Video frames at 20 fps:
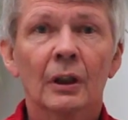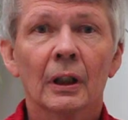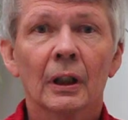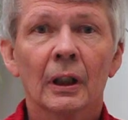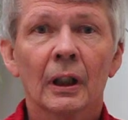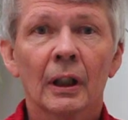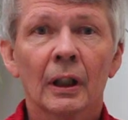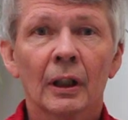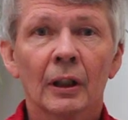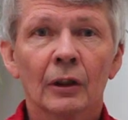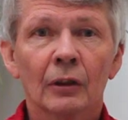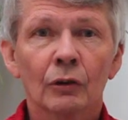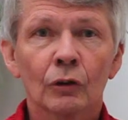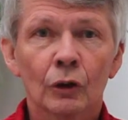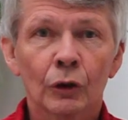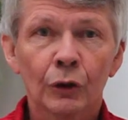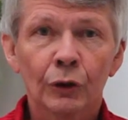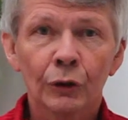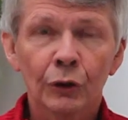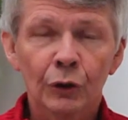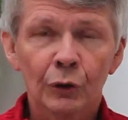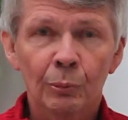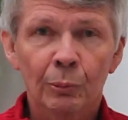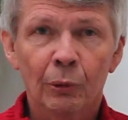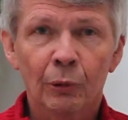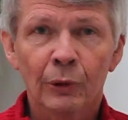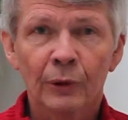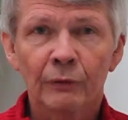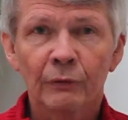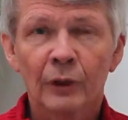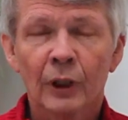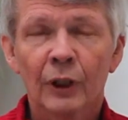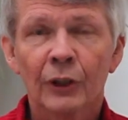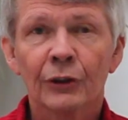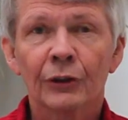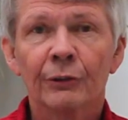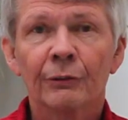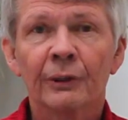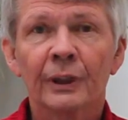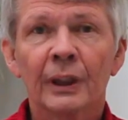learn the sport of
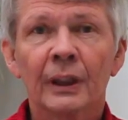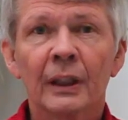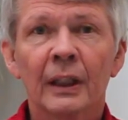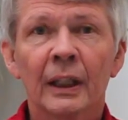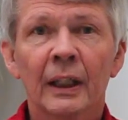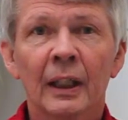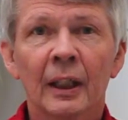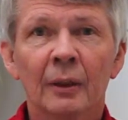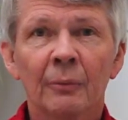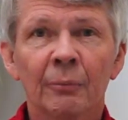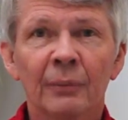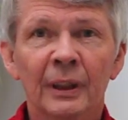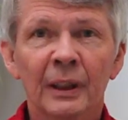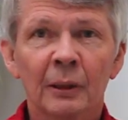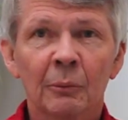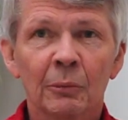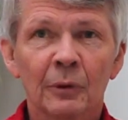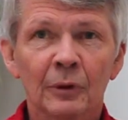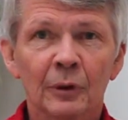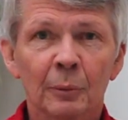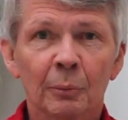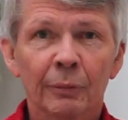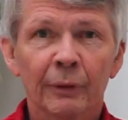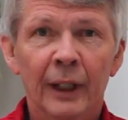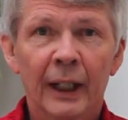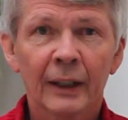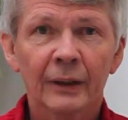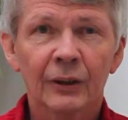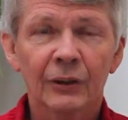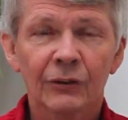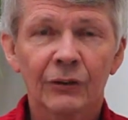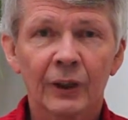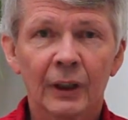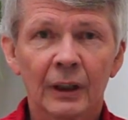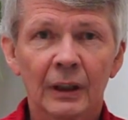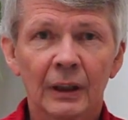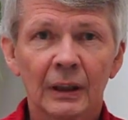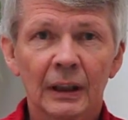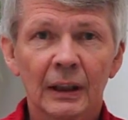archery and be able to practice it.